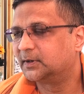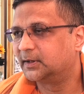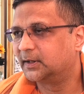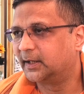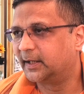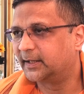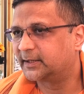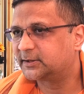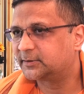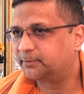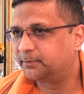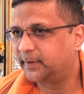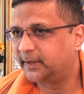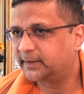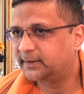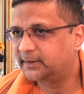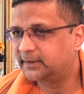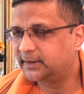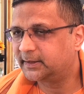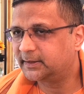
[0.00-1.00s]

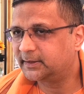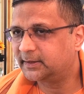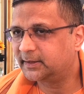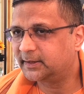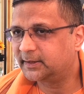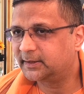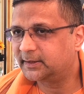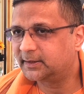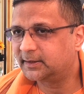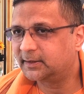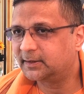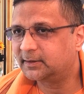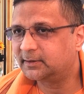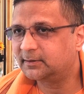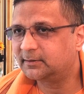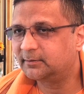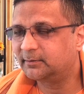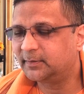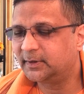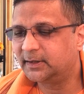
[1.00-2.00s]
Expecting
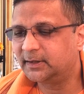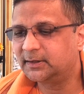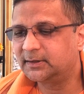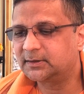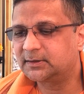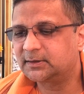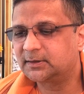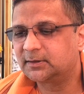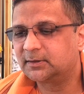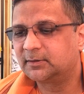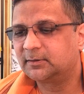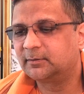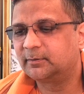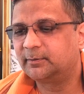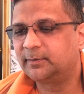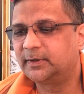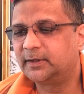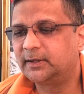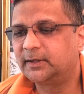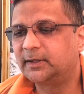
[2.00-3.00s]
return means
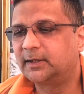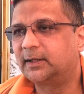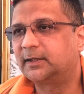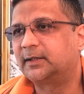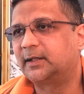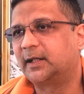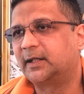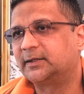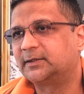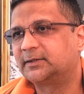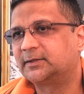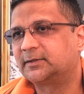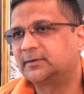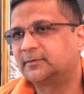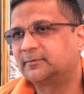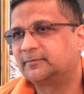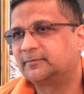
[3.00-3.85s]
being attached.